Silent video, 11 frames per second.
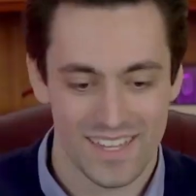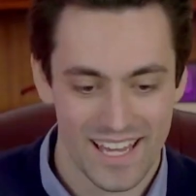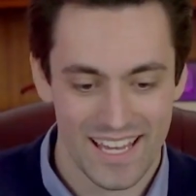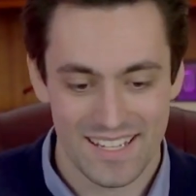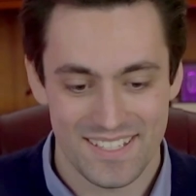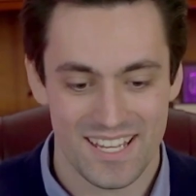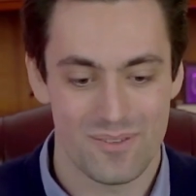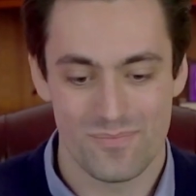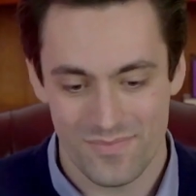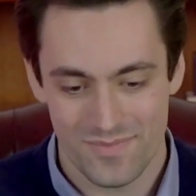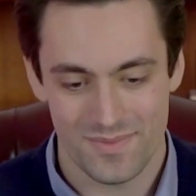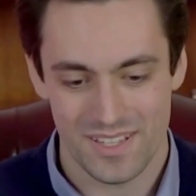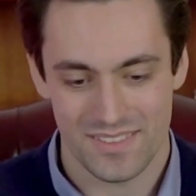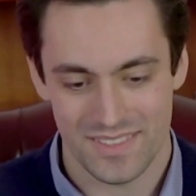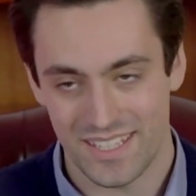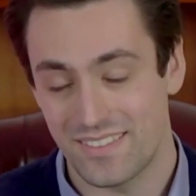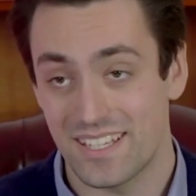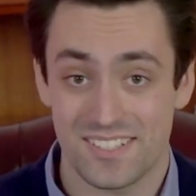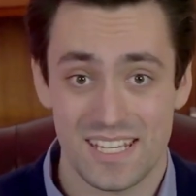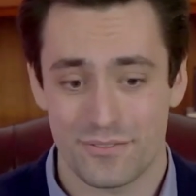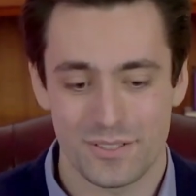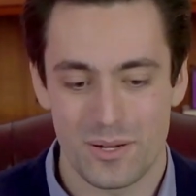And this
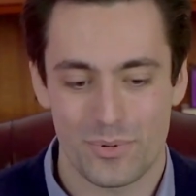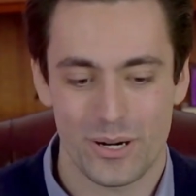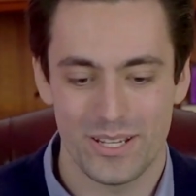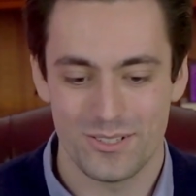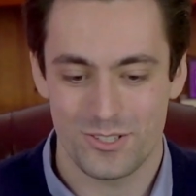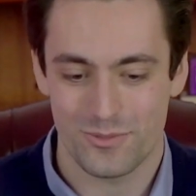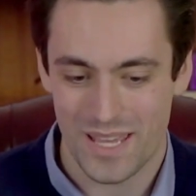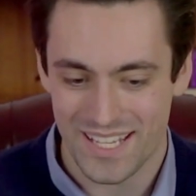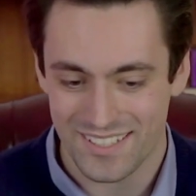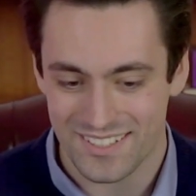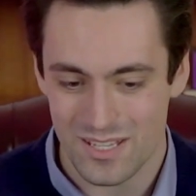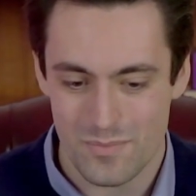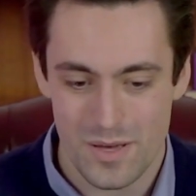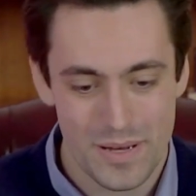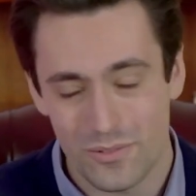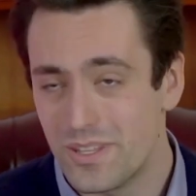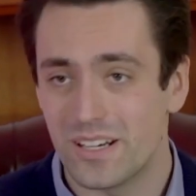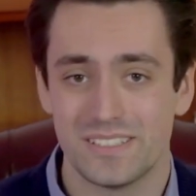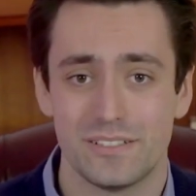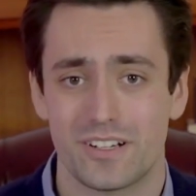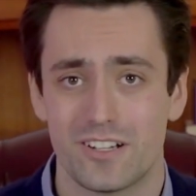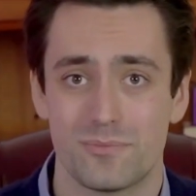different approach makes them about
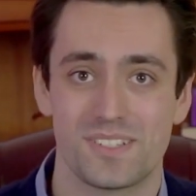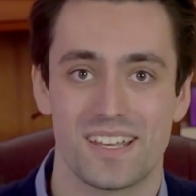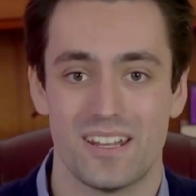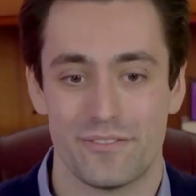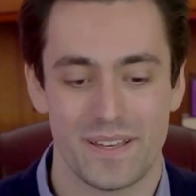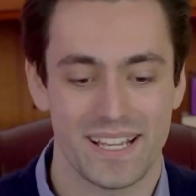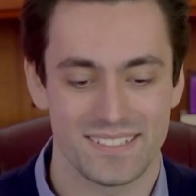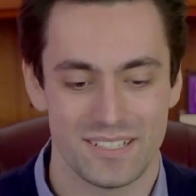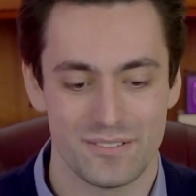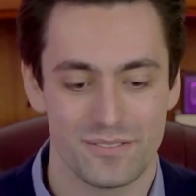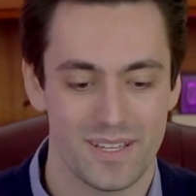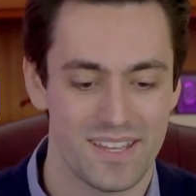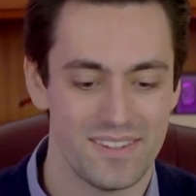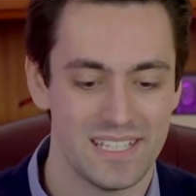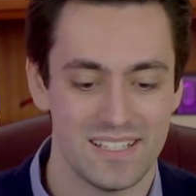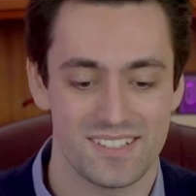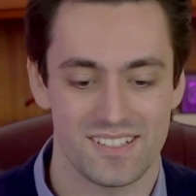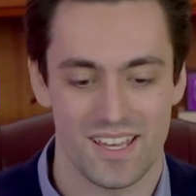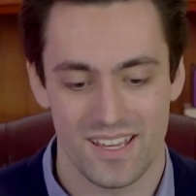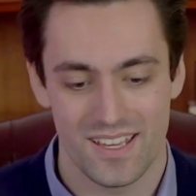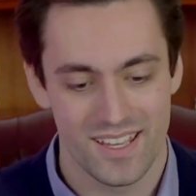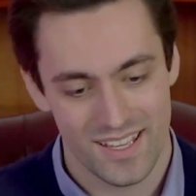95% effective, and these the
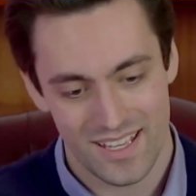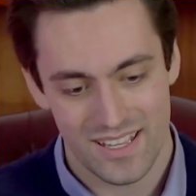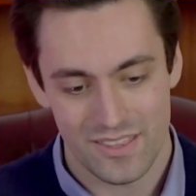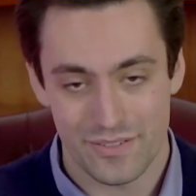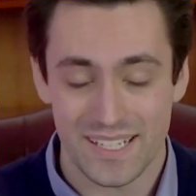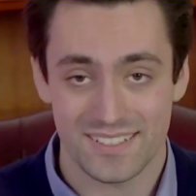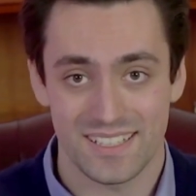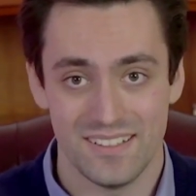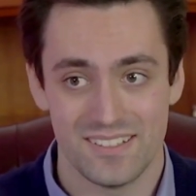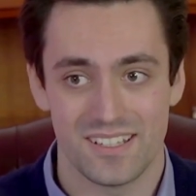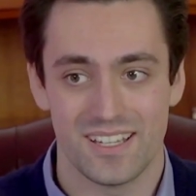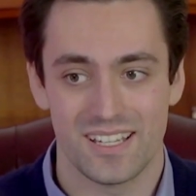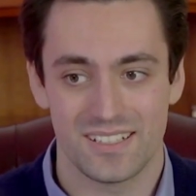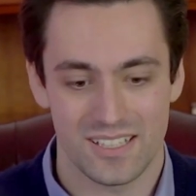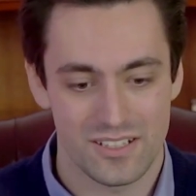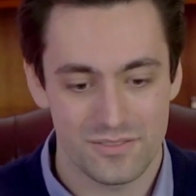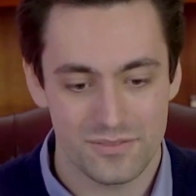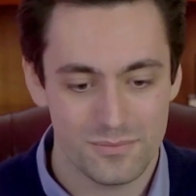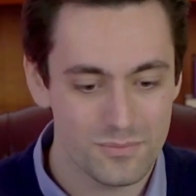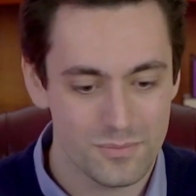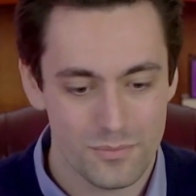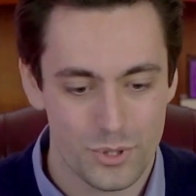vaccines are kind of
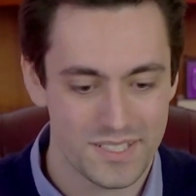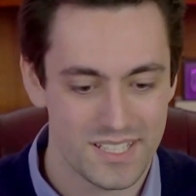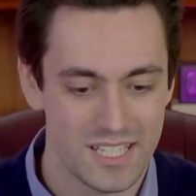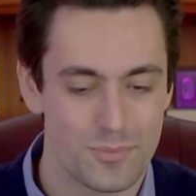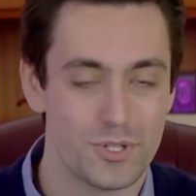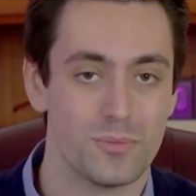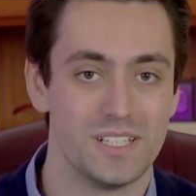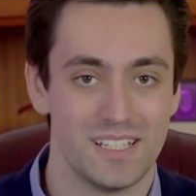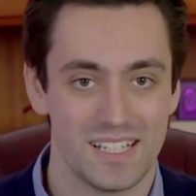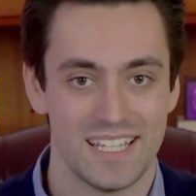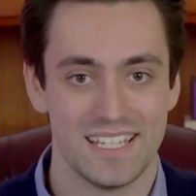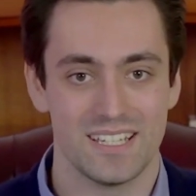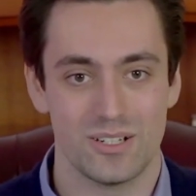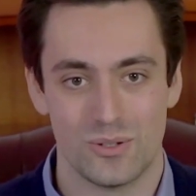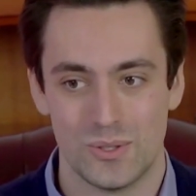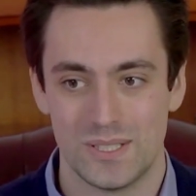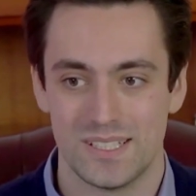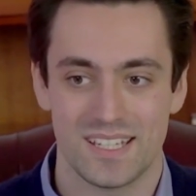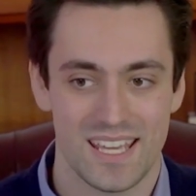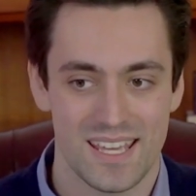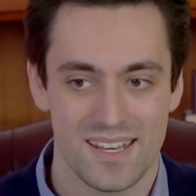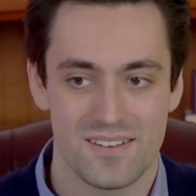pretty predominantly ordered
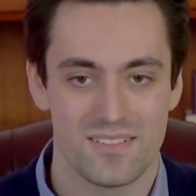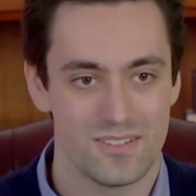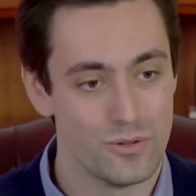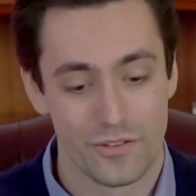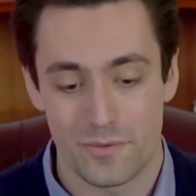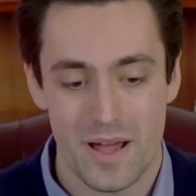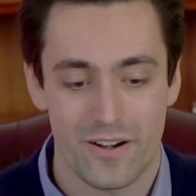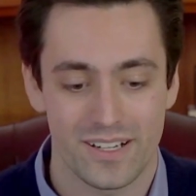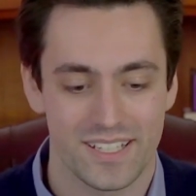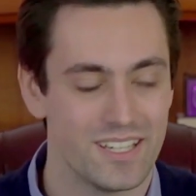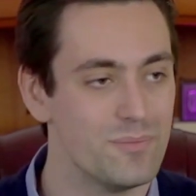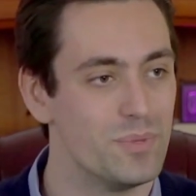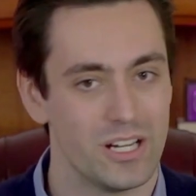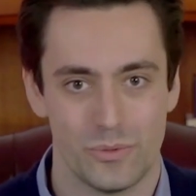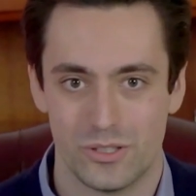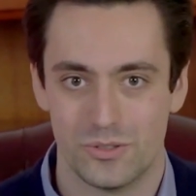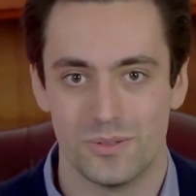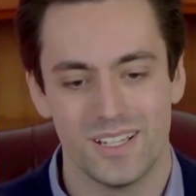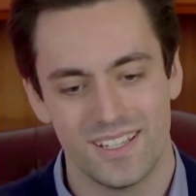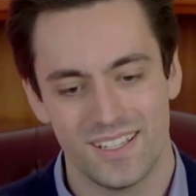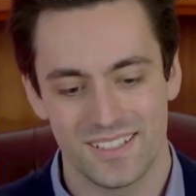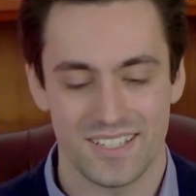in North America, but I will
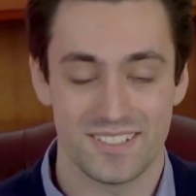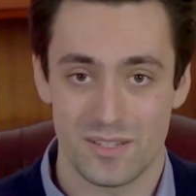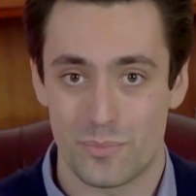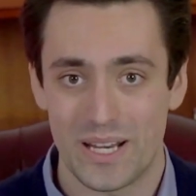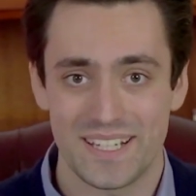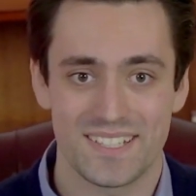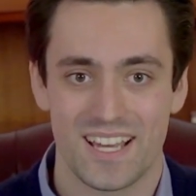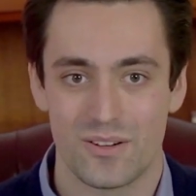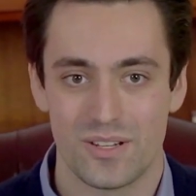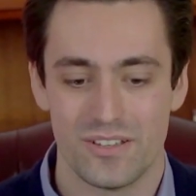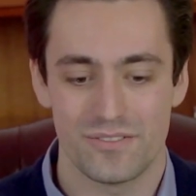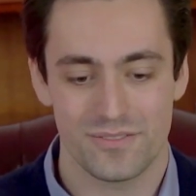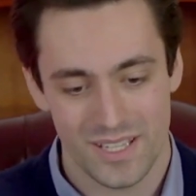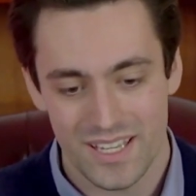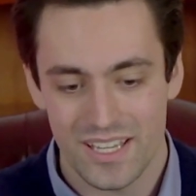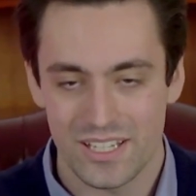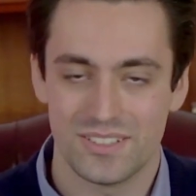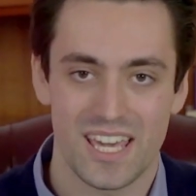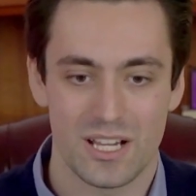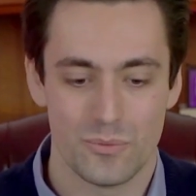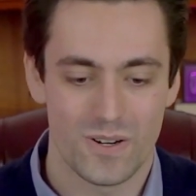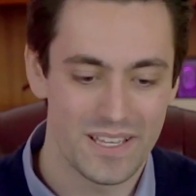go to the breakdown of who's getting
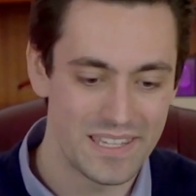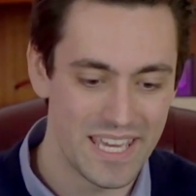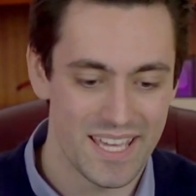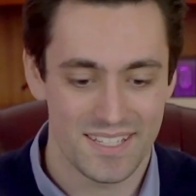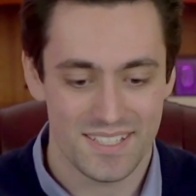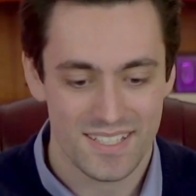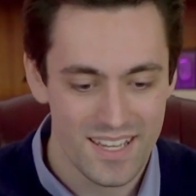what at the end.